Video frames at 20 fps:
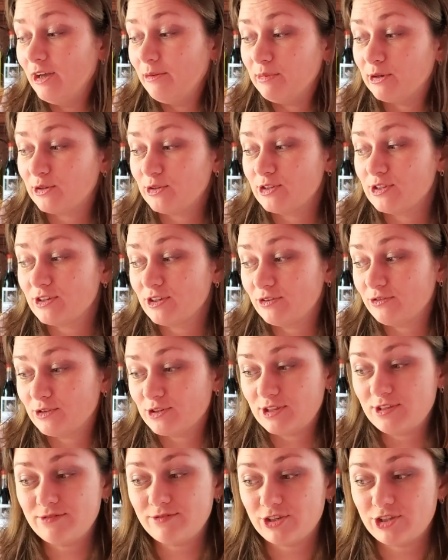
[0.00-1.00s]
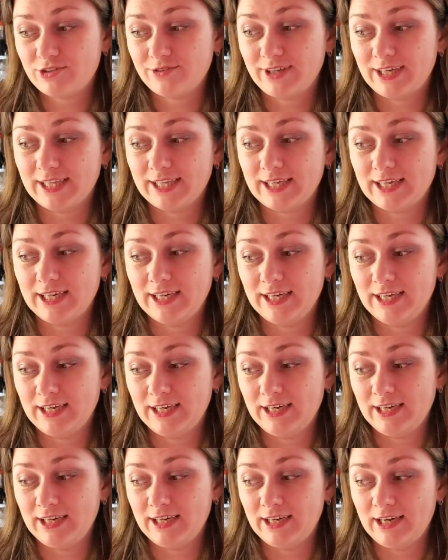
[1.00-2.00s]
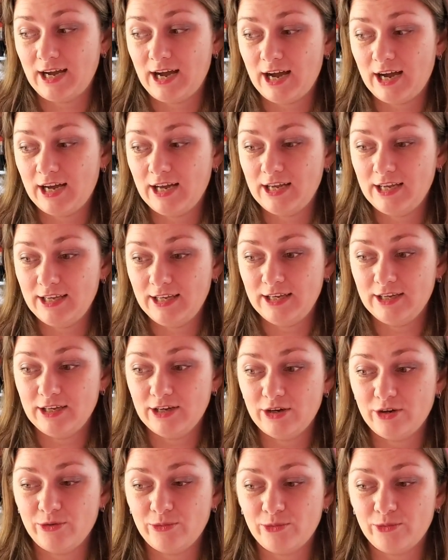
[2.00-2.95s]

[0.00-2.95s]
because for this Vyshyvanka, I